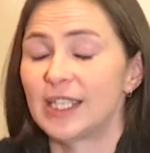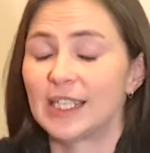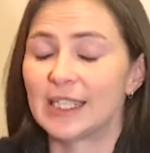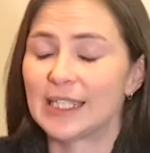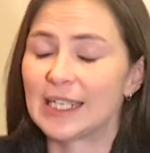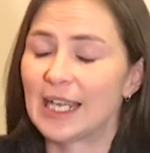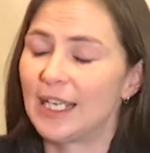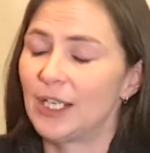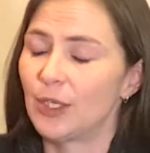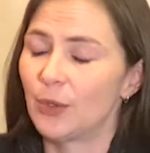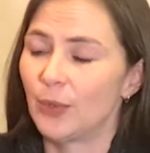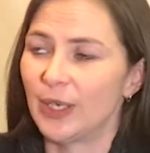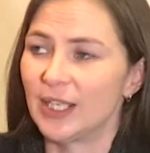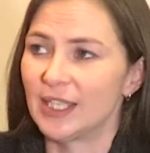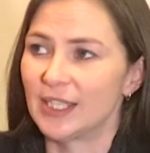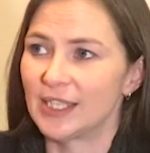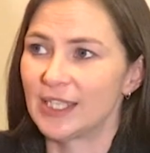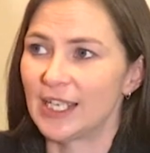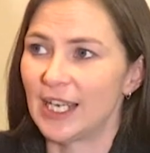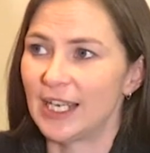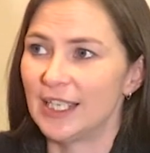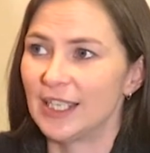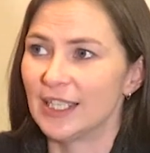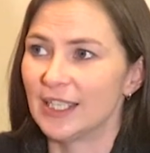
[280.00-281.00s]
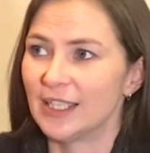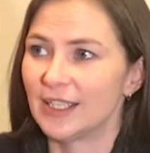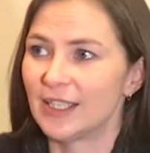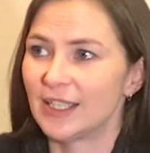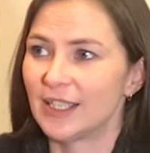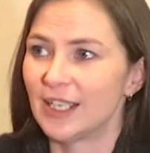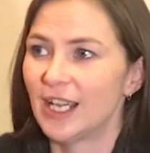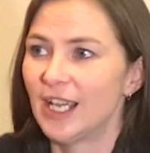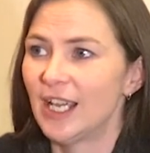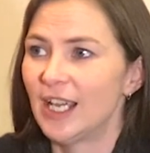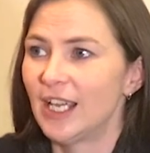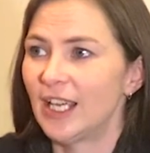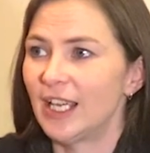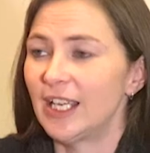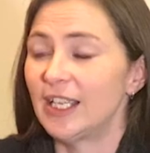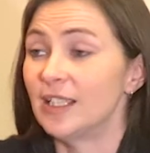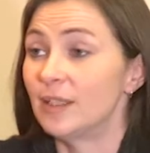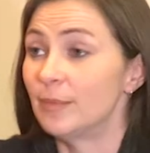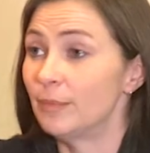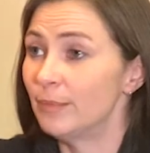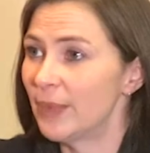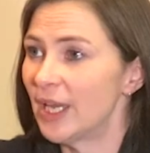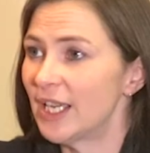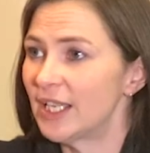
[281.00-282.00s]
takeaway containers
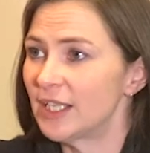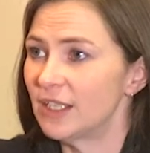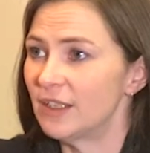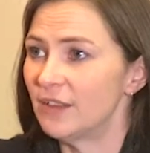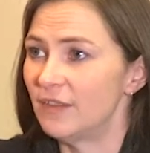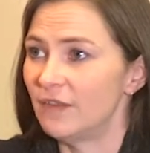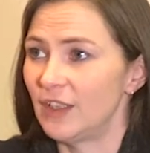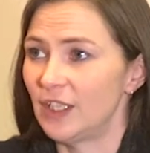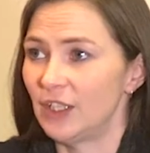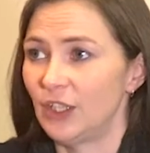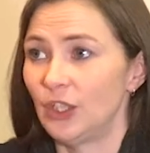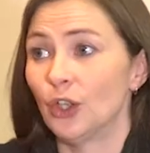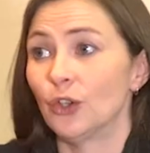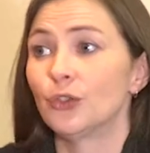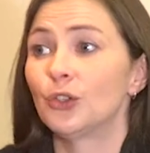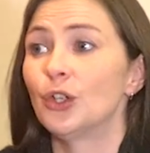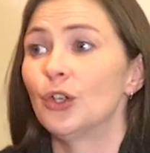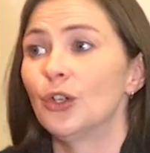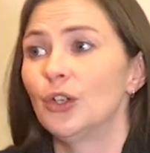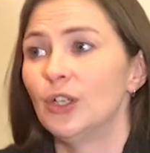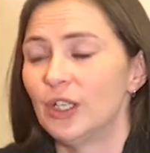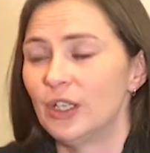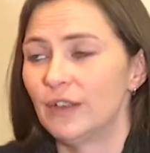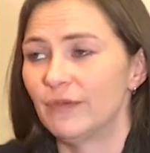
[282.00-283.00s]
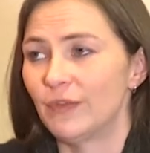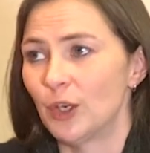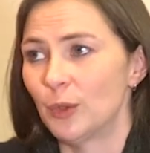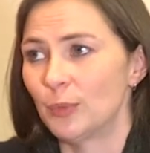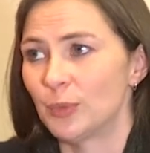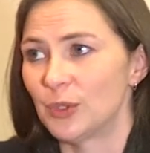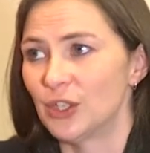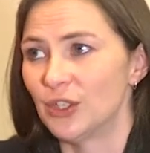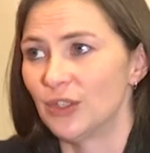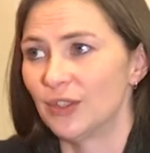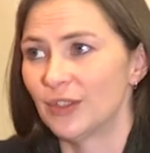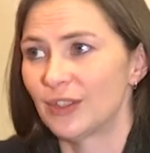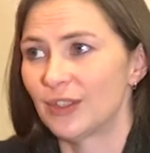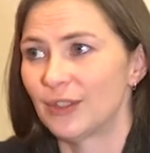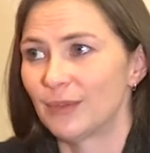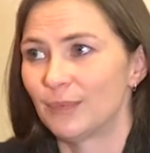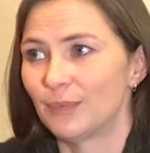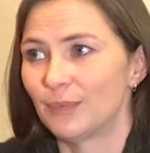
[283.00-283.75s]
is massive in the alternative options.